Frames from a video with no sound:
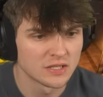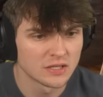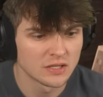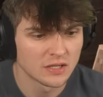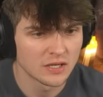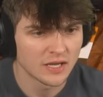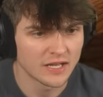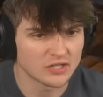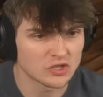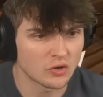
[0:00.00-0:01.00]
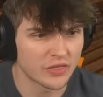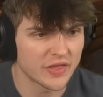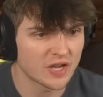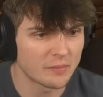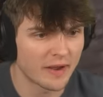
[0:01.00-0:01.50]
And I just got to
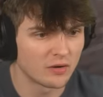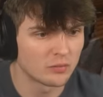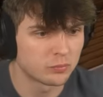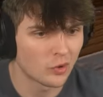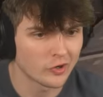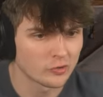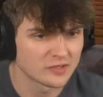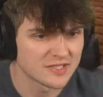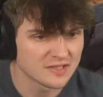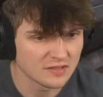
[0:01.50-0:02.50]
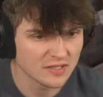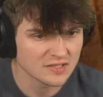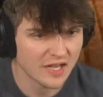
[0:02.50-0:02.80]
think about priorities and things that I